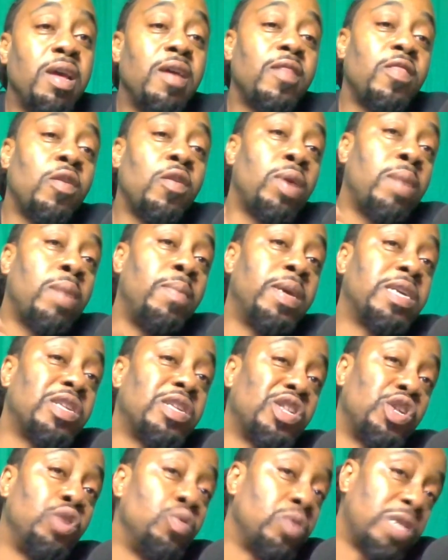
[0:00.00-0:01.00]
Throw them
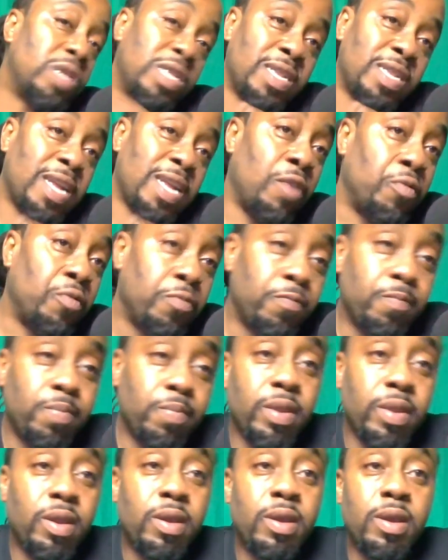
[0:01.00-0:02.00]
excuses out,
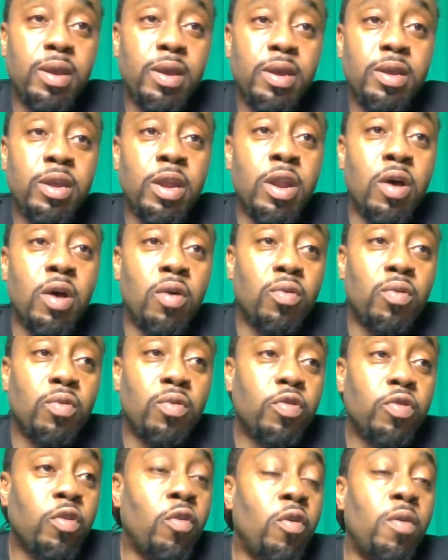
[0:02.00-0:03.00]
throw
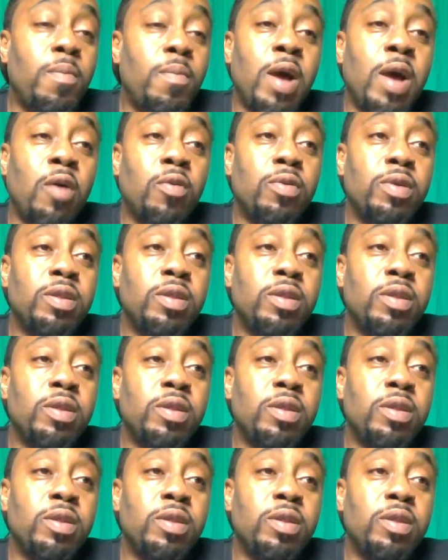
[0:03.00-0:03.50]
them out.